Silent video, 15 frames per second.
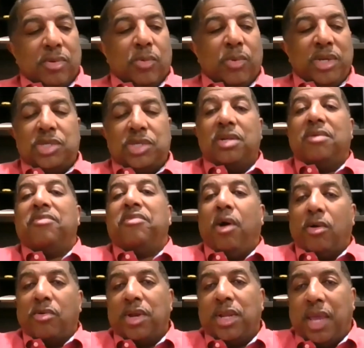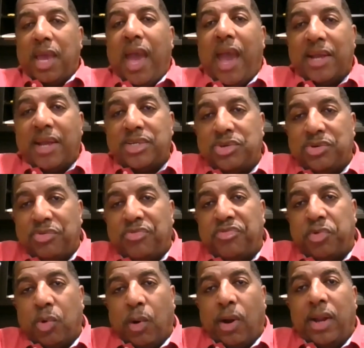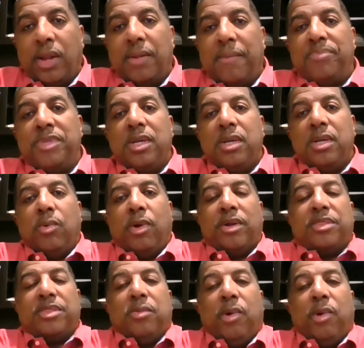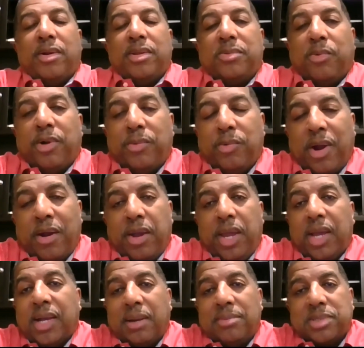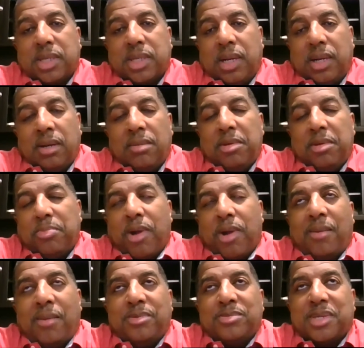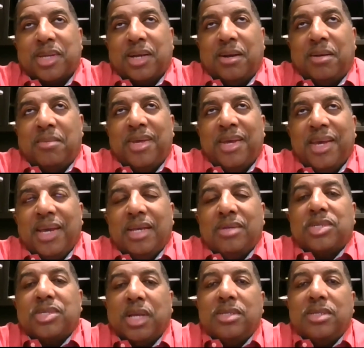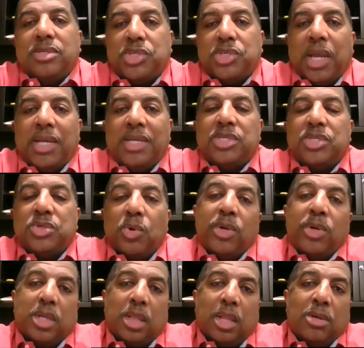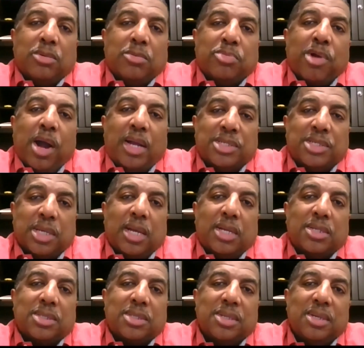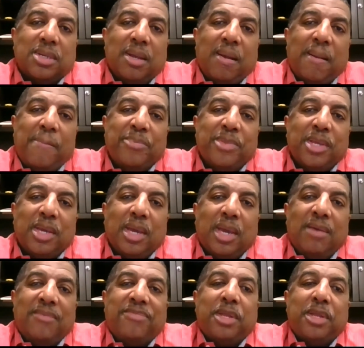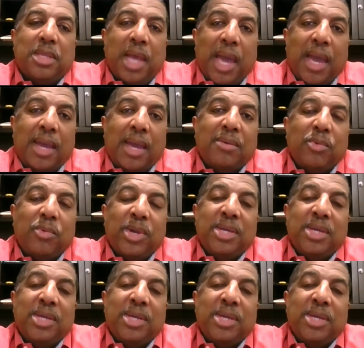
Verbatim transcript: we should have already asked you for it. Where hiccups come and problems come is something changed during the loan process. If the day